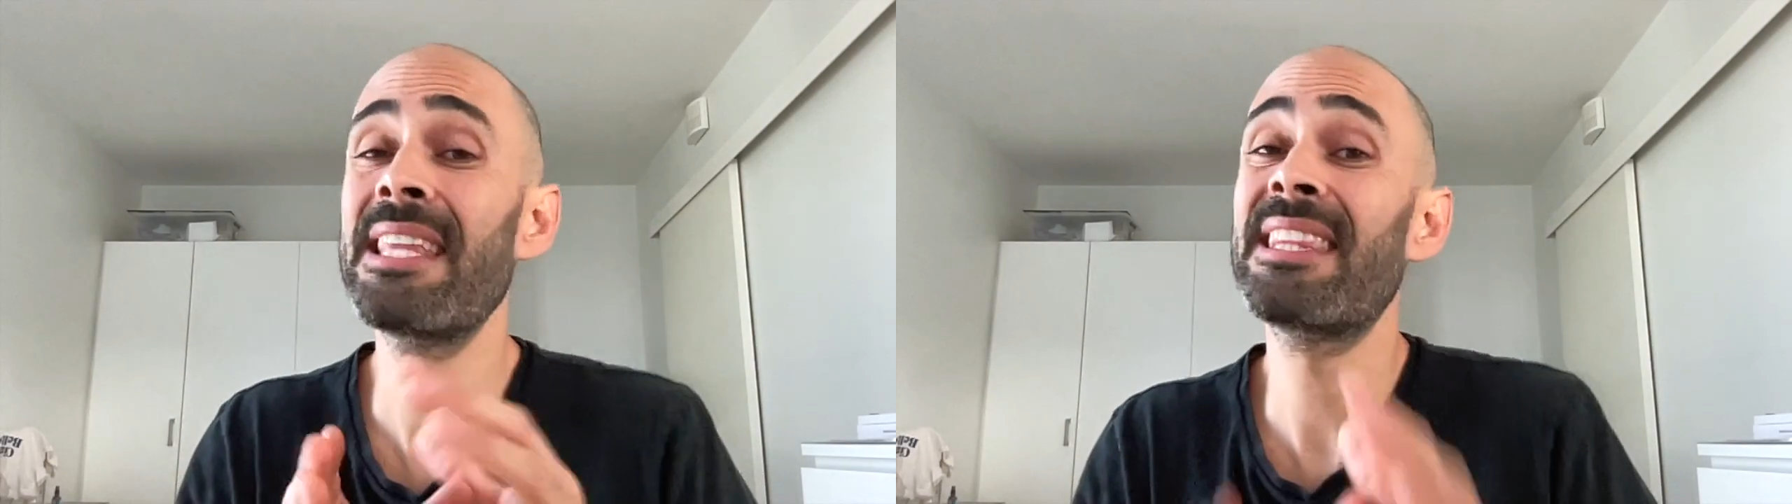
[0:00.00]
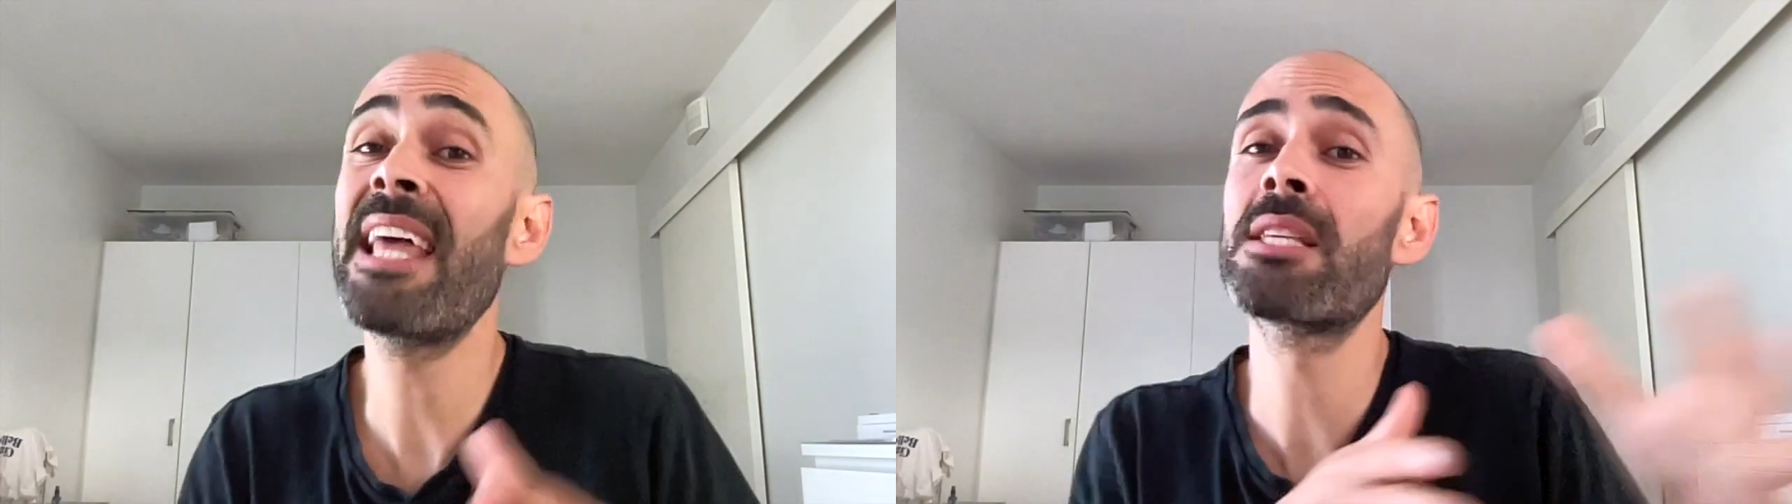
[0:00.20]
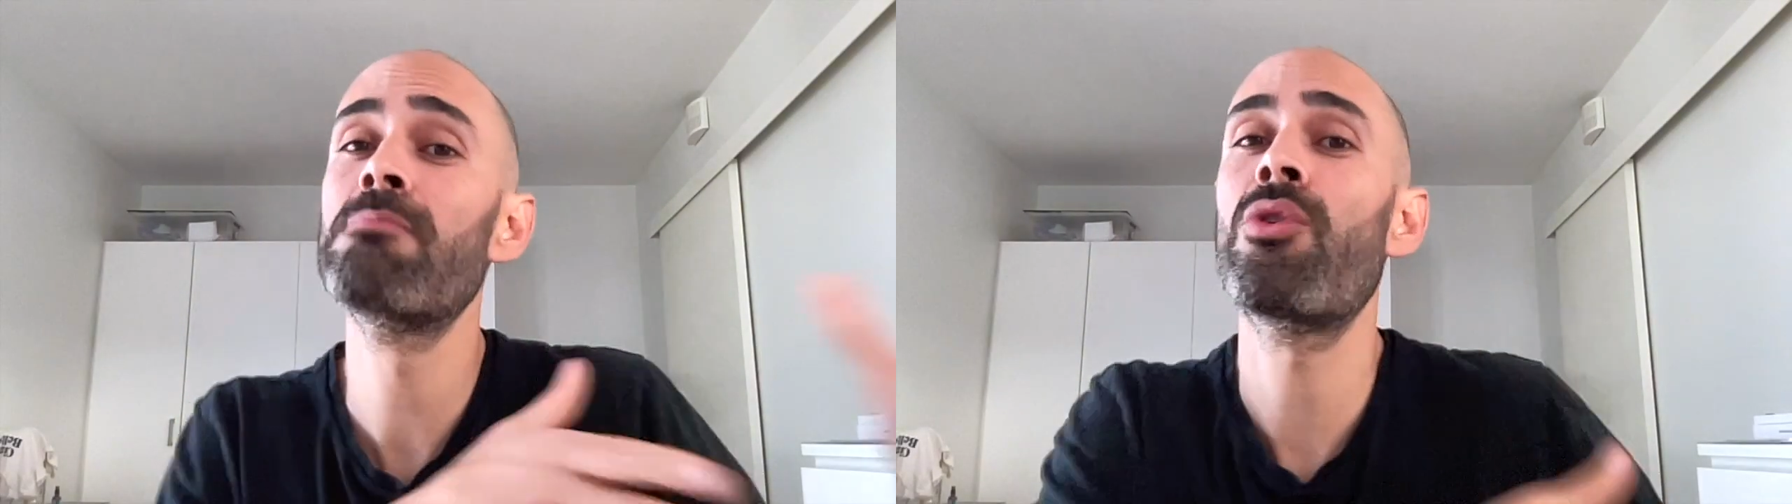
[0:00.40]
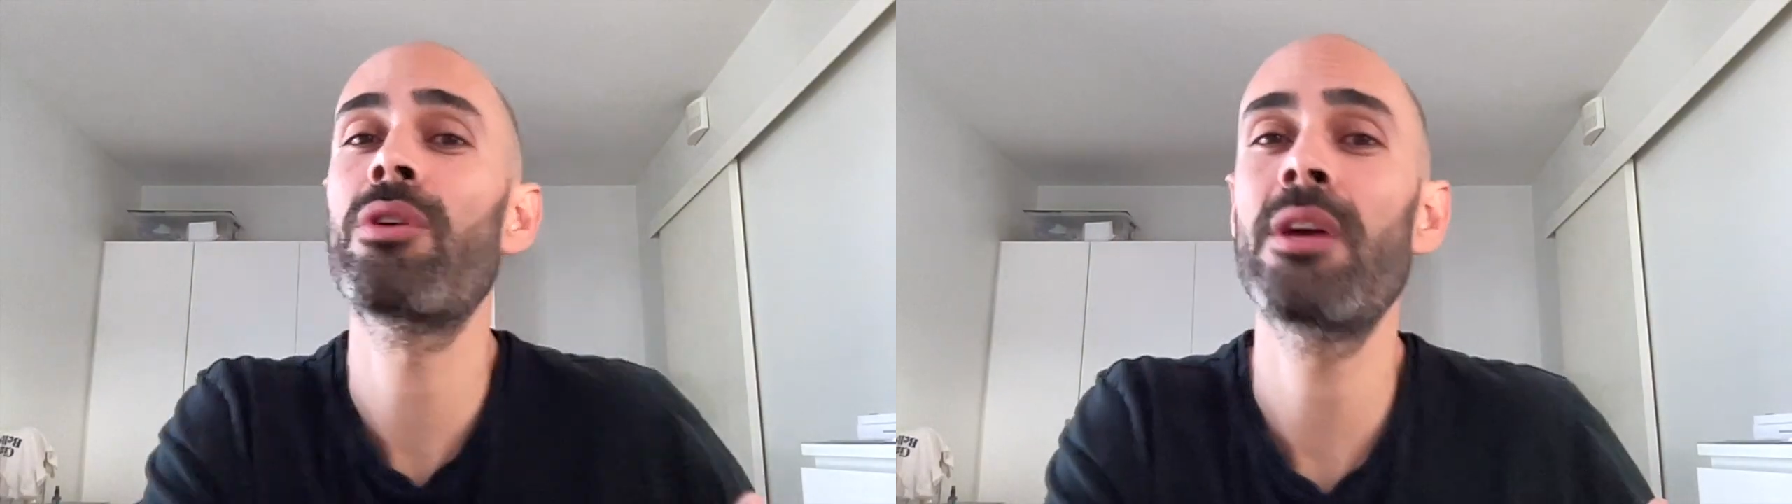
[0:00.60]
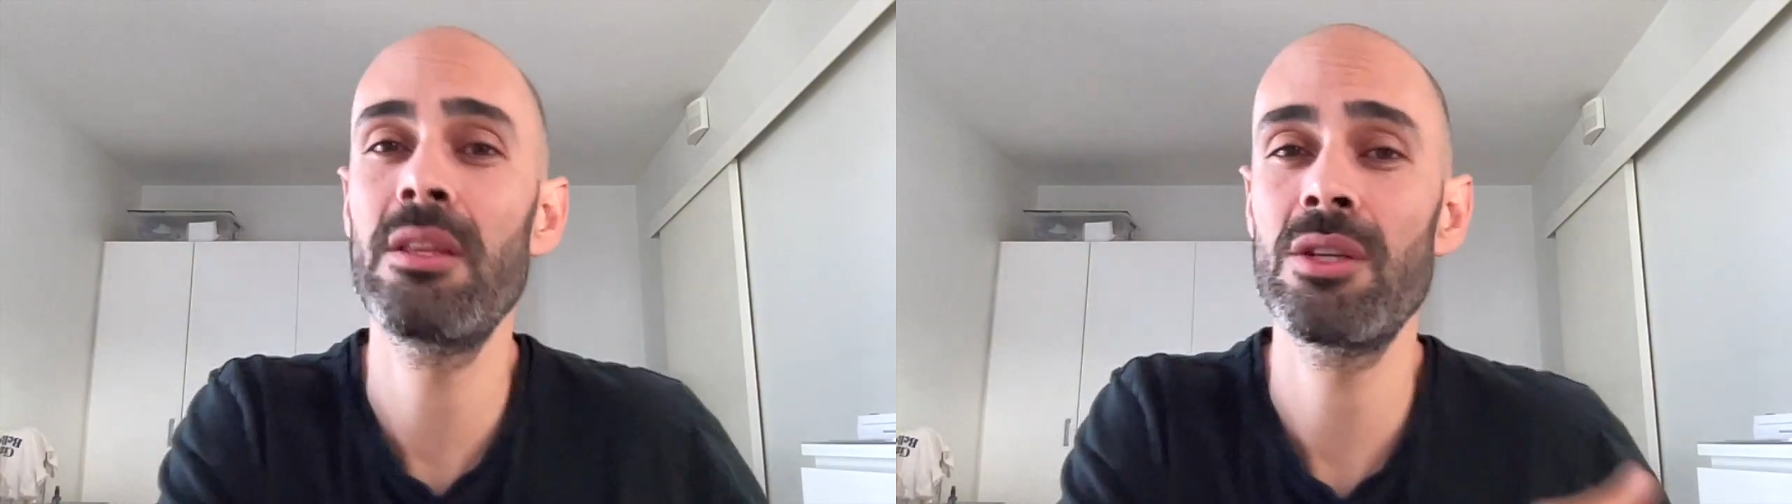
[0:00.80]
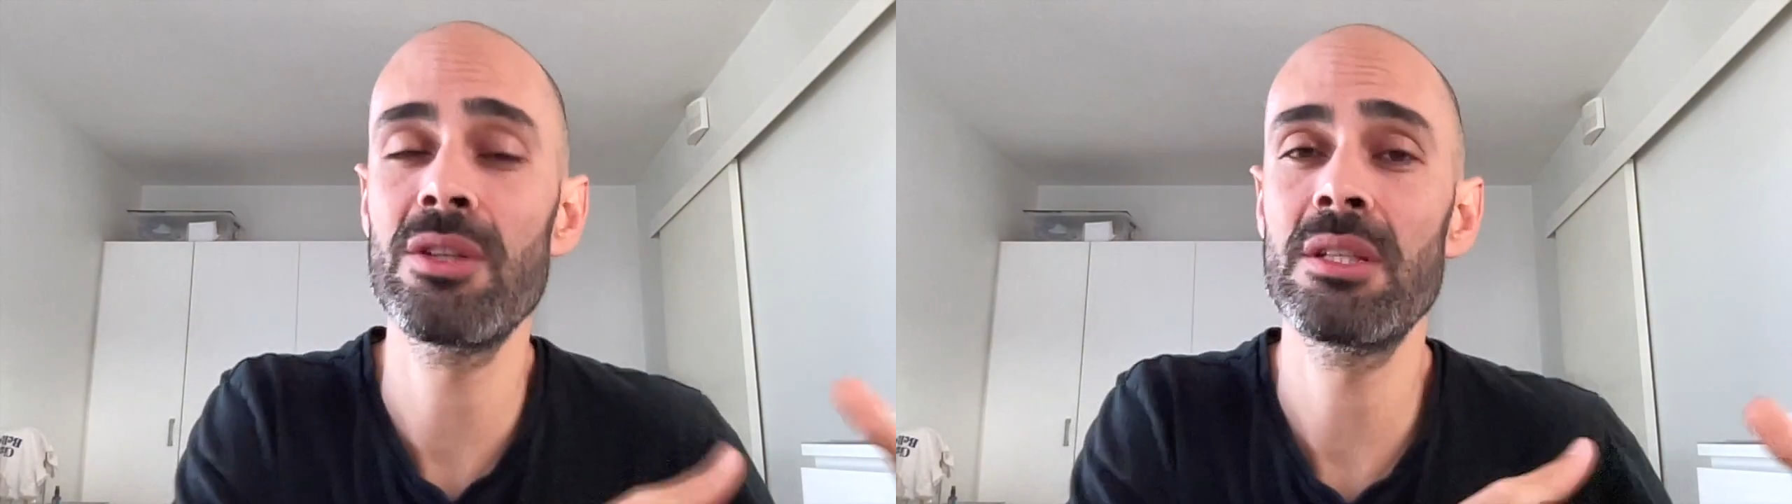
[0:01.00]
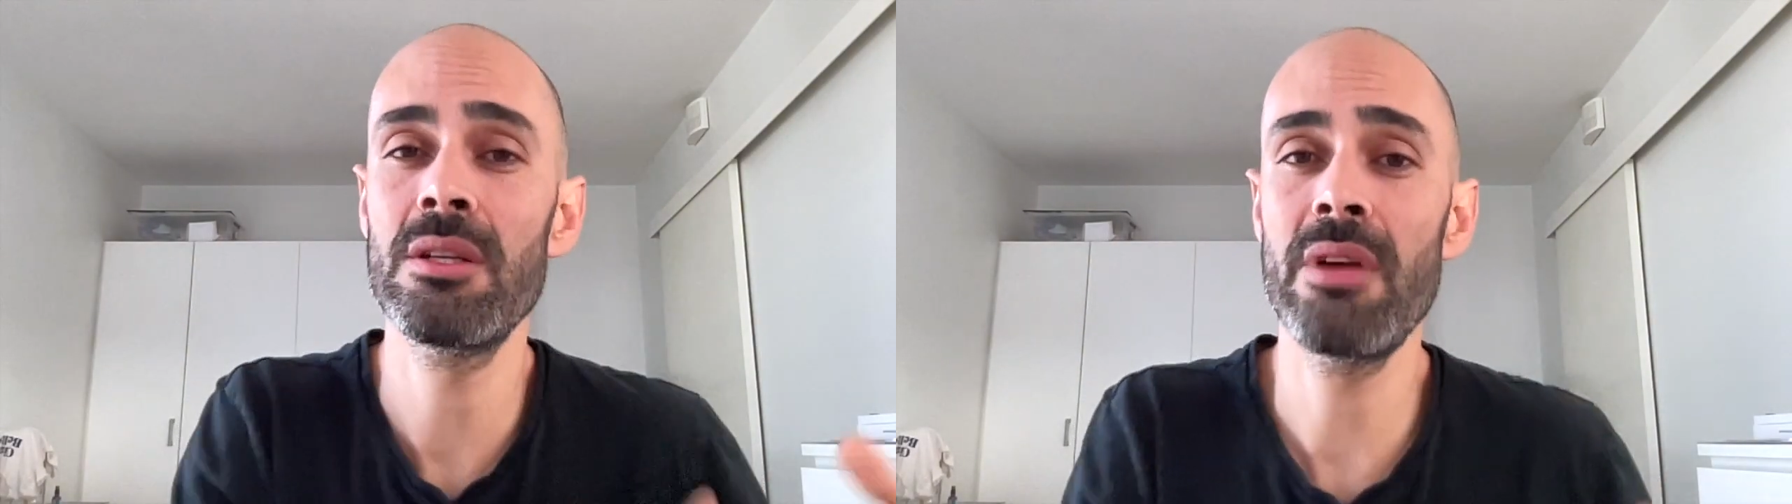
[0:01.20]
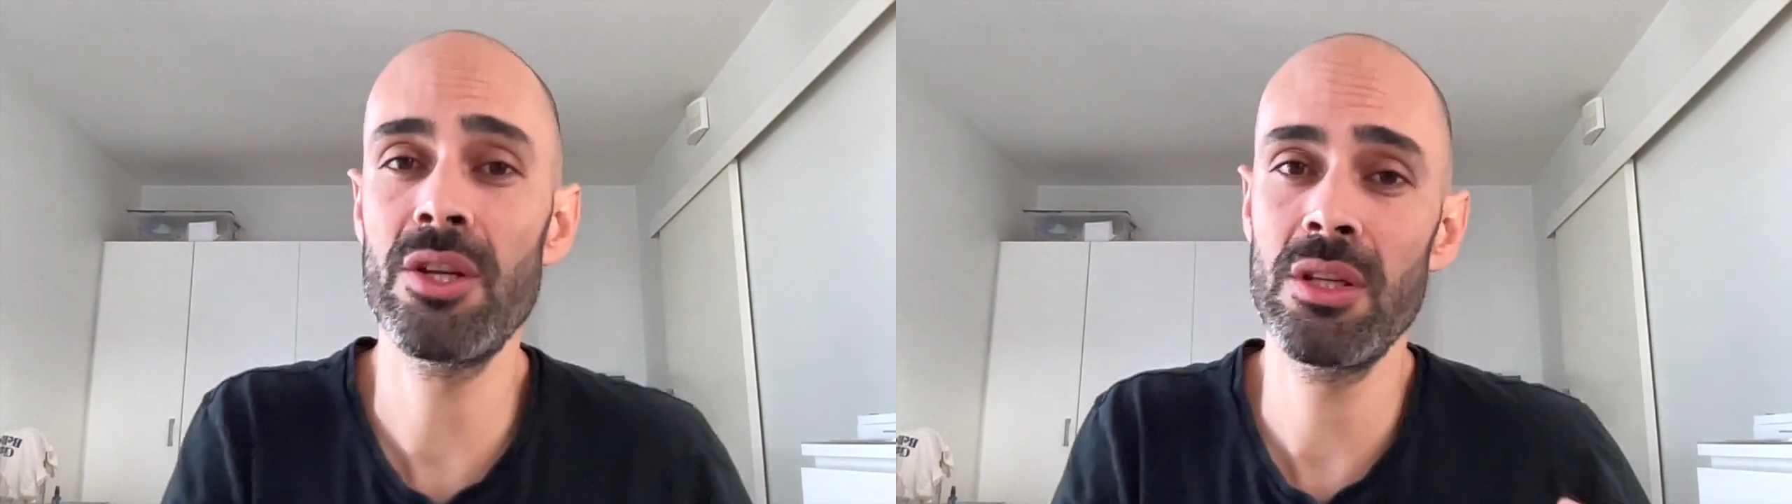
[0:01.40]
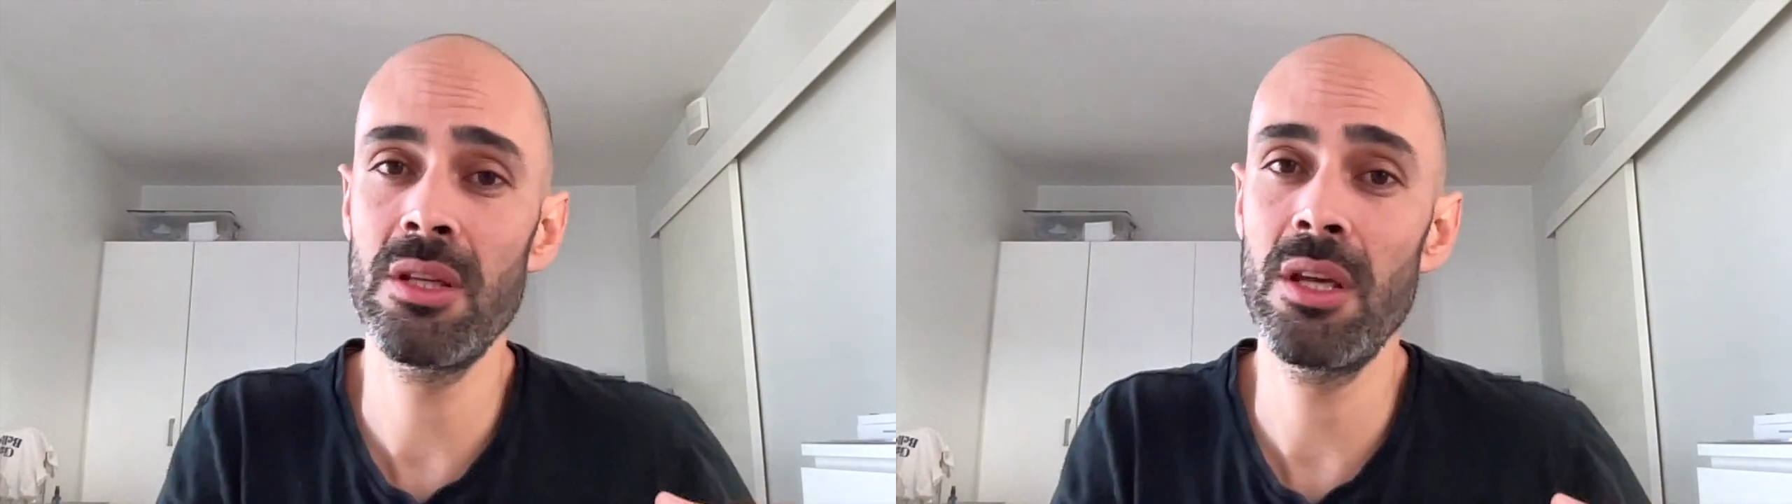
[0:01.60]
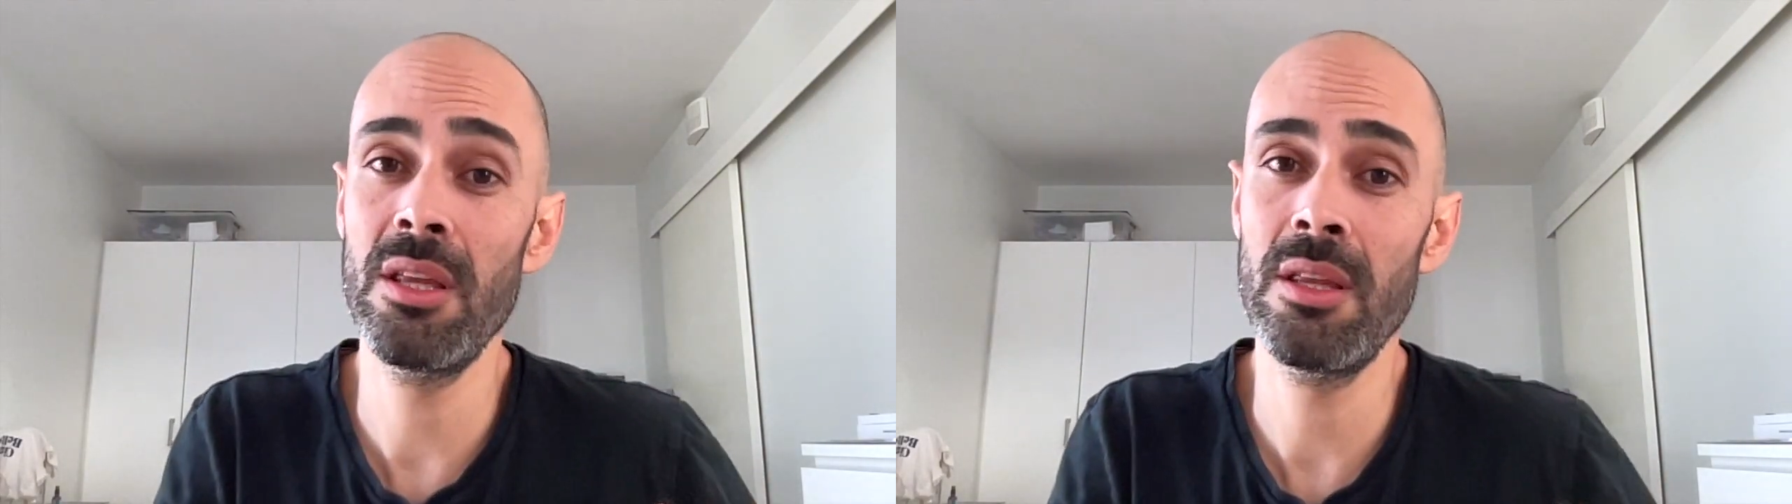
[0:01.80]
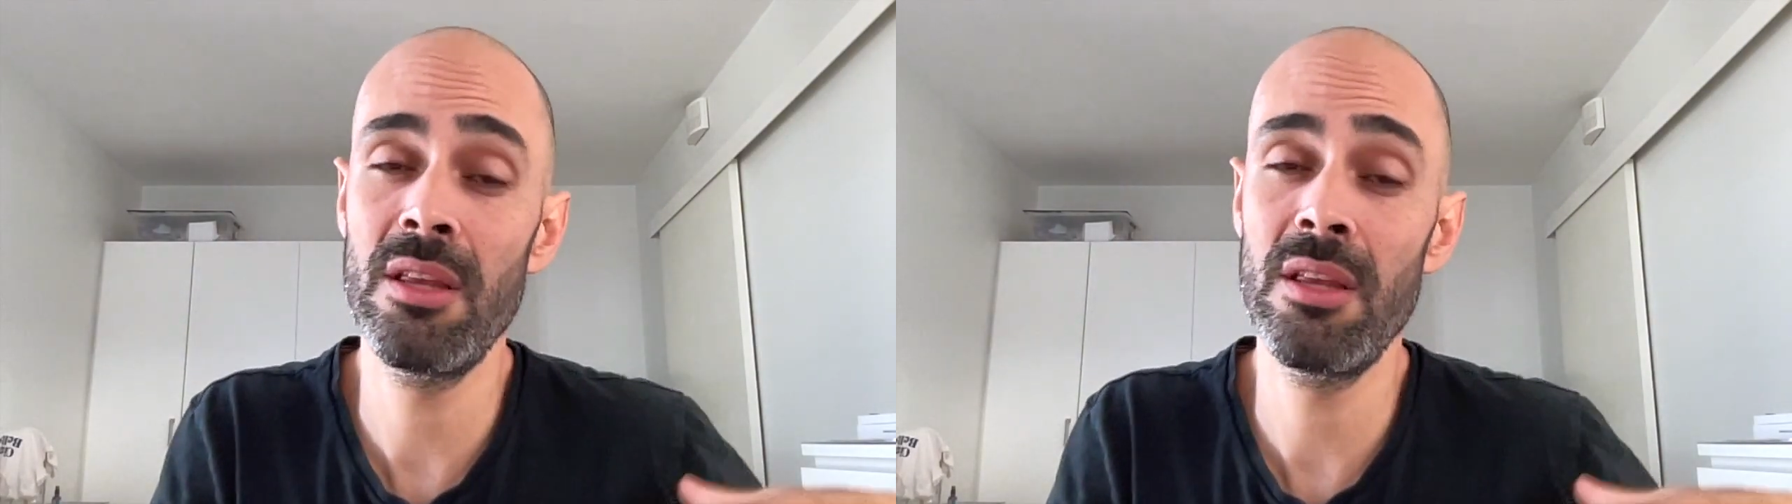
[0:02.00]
takes more into consideration the